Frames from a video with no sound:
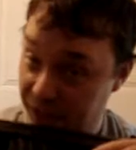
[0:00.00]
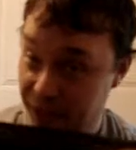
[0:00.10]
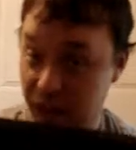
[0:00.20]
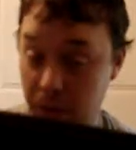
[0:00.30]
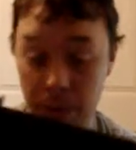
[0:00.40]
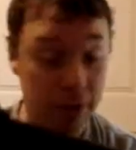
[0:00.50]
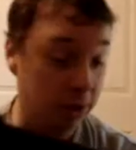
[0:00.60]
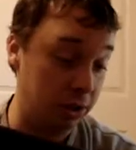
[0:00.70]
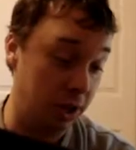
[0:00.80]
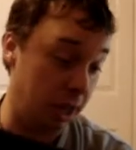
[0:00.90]
feet with
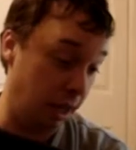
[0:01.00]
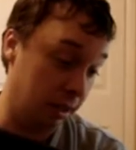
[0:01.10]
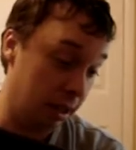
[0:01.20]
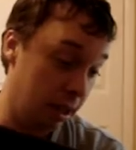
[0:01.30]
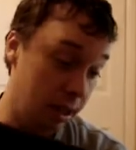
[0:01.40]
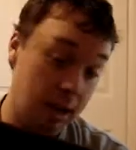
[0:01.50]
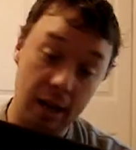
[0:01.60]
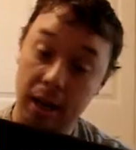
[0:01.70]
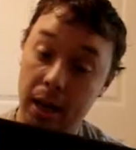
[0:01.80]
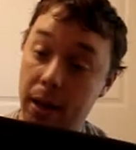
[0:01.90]
this thing.
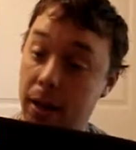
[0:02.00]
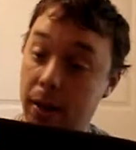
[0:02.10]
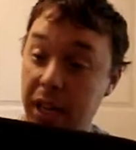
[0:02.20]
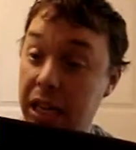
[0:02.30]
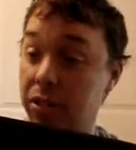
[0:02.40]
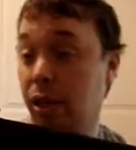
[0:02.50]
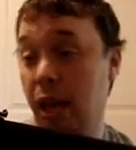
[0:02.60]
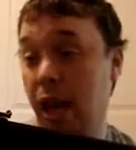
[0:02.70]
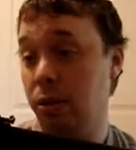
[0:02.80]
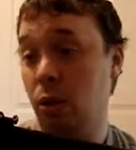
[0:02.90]

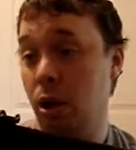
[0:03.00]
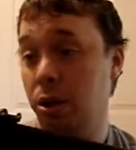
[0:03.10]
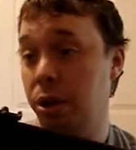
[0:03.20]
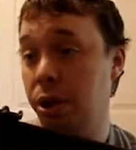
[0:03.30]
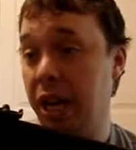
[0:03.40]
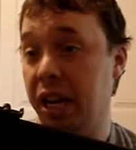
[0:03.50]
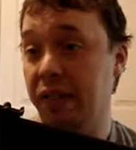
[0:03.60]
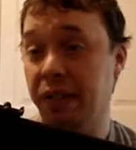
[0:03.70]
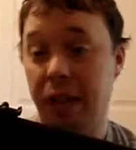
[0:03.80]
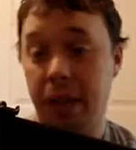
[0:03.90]
Easily out to 180
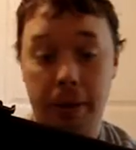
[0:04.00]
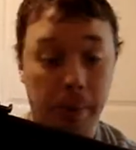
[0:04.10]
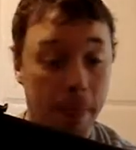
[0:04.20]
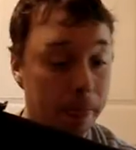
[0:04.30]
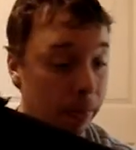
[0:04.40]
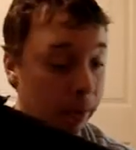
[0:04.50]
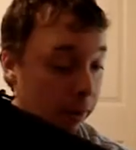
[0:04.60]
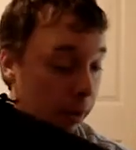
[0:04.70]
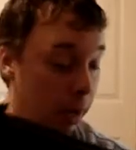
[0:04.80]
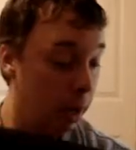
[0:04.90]
feet.
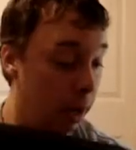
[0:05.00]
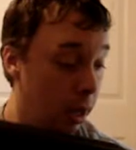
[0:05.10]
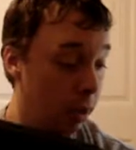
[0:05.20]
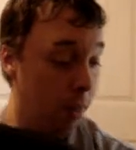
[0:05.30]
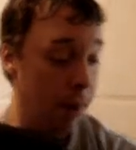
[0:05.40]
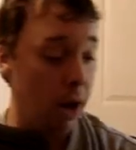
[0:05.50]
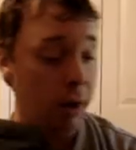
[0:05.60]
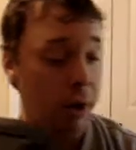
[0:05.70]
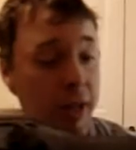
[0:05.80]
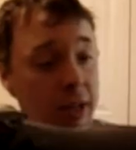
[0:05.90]
The
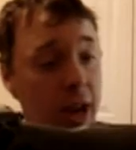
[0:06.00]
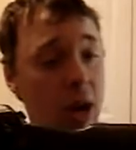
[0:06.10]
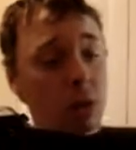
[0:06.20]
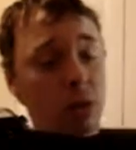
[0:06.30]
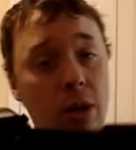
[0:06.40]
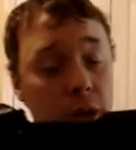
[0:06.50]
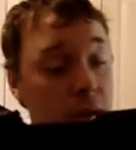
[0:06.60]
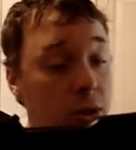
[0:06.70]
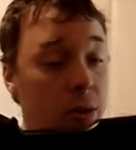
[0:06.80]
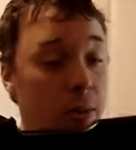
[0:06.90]
battery that's housed in
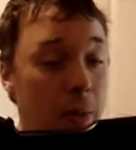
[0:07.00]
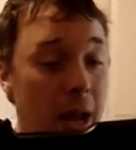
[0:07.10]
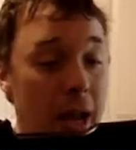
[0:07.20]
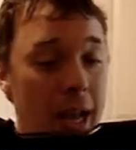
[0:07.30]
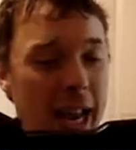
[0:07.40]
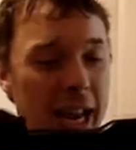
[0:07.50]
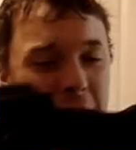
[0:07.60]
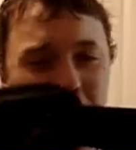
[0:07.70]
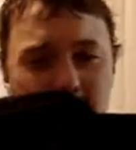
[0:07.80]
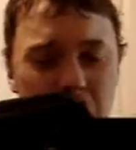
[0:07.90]
this, it
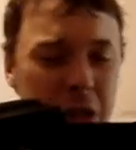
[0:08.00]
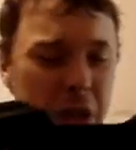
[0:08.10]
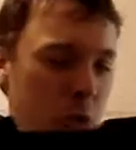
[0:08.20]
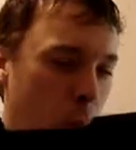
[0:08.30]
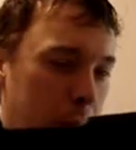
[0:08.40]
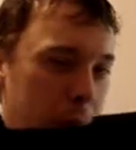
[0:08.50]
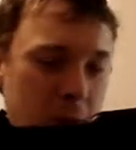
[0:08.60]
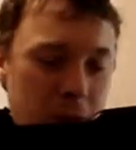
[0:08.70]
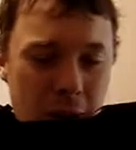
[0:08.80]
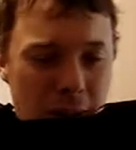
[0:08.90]
comes with this
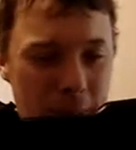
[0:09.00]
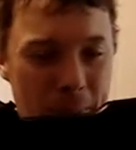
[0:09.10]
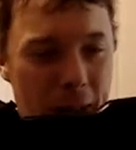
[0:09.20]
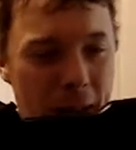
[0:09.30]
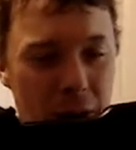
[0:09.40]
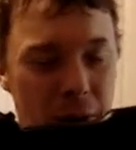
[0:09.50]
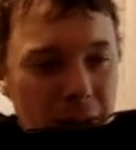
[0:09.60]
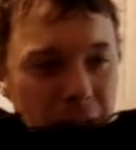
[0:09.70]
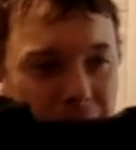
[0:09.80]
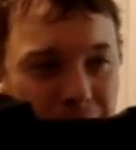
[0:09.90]
weird type
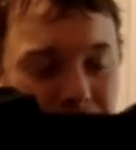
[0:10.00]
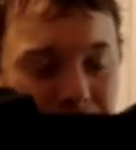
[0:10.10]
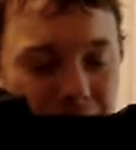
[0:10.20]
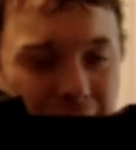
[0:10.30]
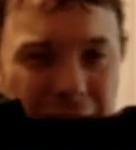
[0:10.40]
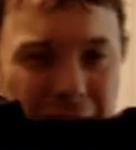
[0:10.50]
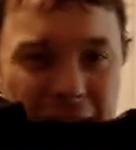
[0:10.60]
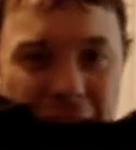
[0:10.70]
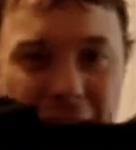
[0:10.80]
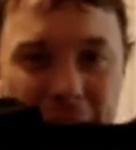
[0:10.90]
battery. It's like
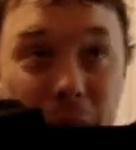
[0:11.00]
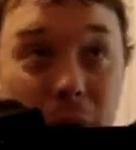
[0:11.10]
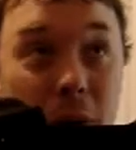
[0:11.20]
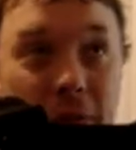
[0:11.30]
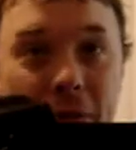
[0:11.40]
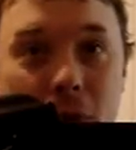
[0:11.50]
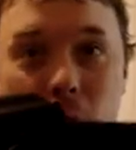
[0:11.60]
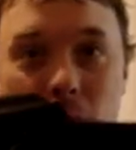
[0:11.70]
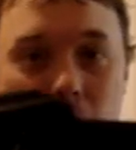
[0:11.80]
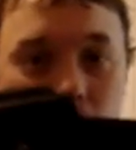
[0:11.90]
an
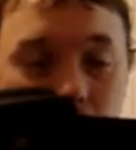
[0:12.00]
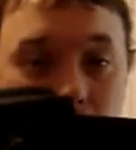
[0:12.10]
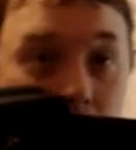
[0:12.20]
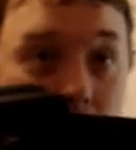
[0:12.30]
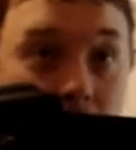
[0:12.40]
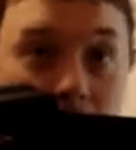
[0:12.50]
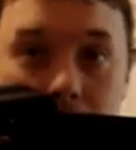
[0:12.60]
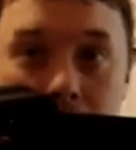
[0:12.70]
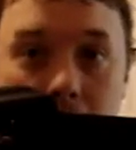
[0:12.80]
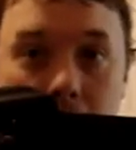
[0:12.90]
8.4 volt
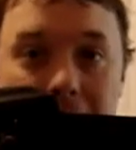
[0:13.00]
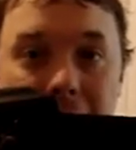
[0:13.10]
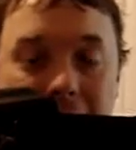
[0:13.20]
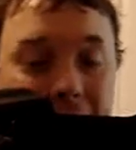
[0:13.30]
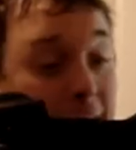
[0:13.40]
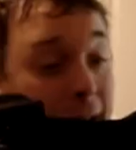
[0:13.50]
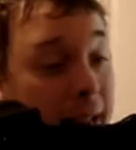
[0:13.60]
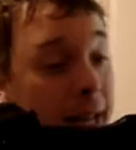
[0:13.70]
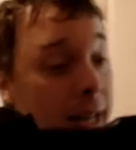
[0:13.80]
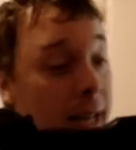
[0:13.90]
1200 mAh NiCad.